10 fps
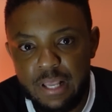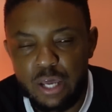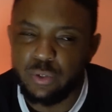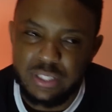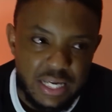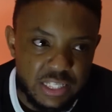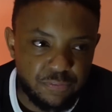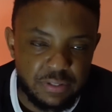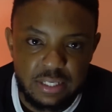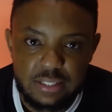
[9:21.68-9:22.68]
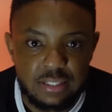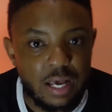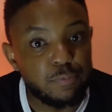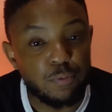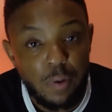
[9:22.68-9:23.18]
I don't think his fitness is
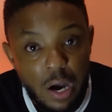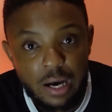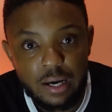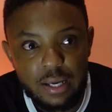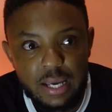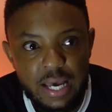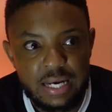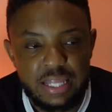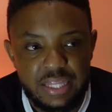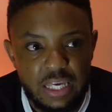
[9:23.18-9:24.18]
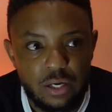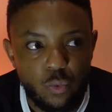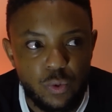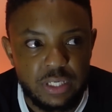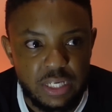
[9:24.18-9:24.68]
up to par, and I think
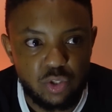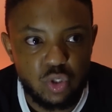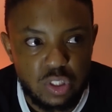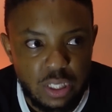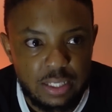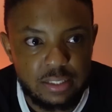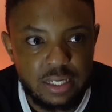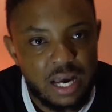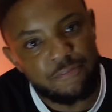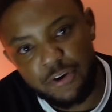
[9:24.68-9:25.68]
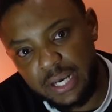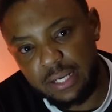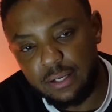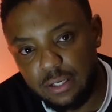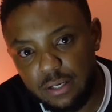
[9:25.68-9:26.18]
we need to start
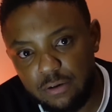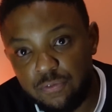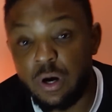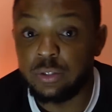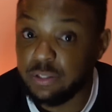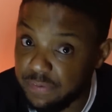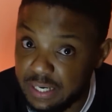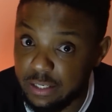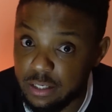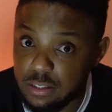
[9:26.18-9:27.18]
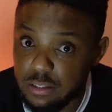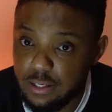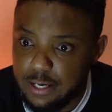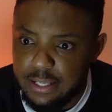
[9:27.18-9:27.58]
covering for our defenders.